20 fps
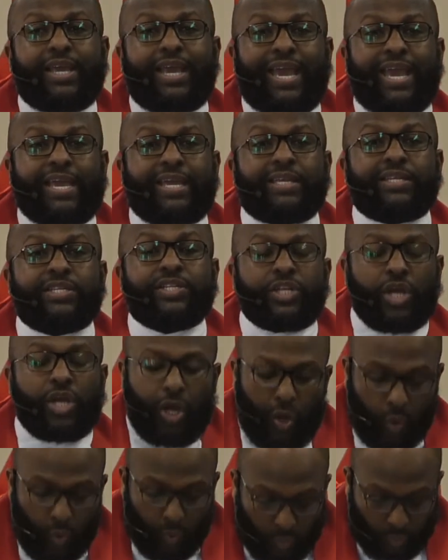and
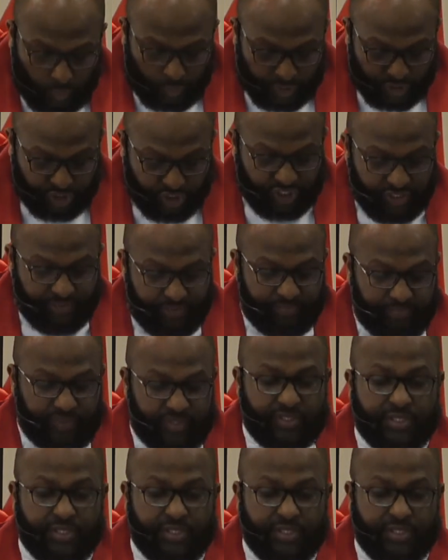worshiped.